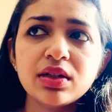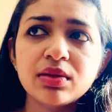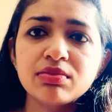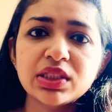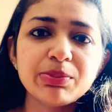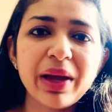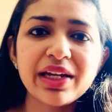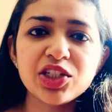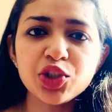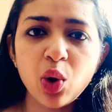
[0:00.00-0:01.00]

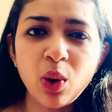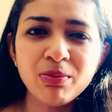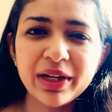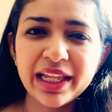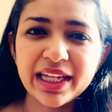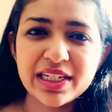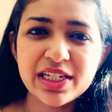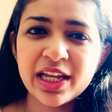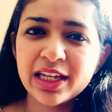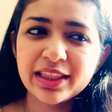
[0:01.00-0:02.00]
Spanish omelette,
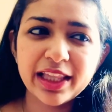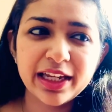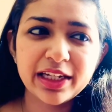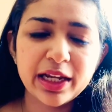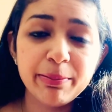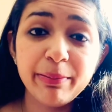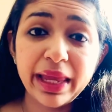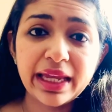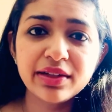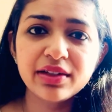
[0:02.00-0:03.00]
then
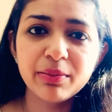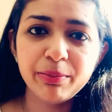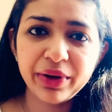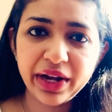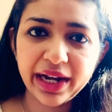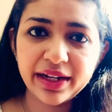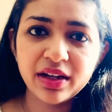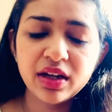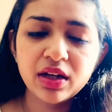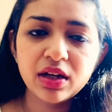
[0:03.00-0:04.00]
baked bread,
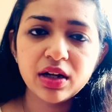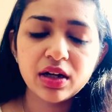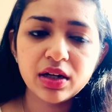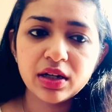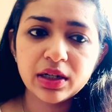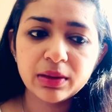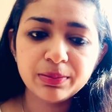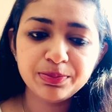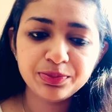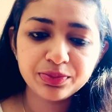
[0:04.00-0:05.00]

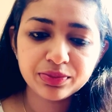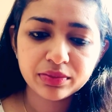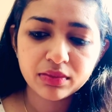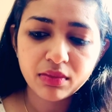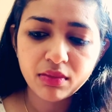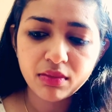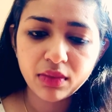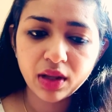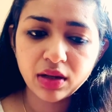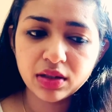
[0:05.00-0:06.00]
some
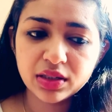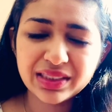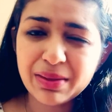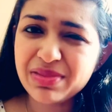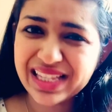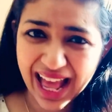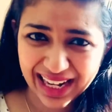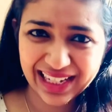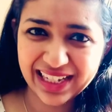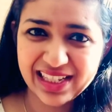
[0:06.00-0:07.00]

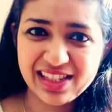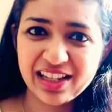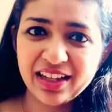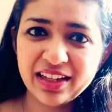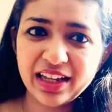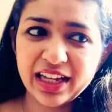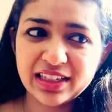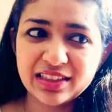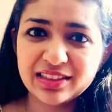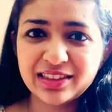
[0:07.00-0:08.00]
salads
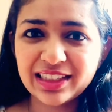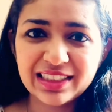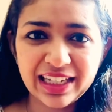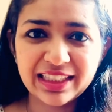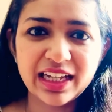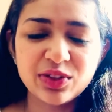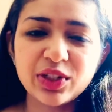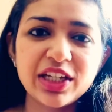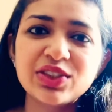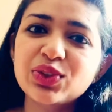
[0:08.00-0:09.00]
and things like that.
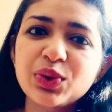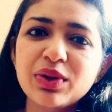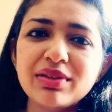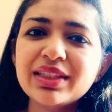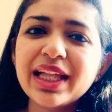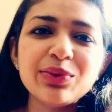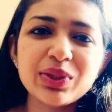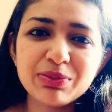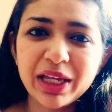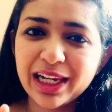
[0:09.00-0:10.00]
Okay, so that
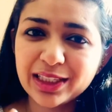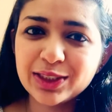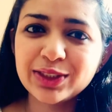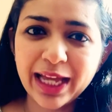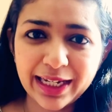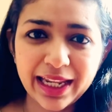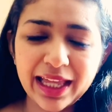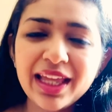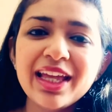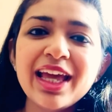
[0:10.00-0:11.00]
was my lunch that day.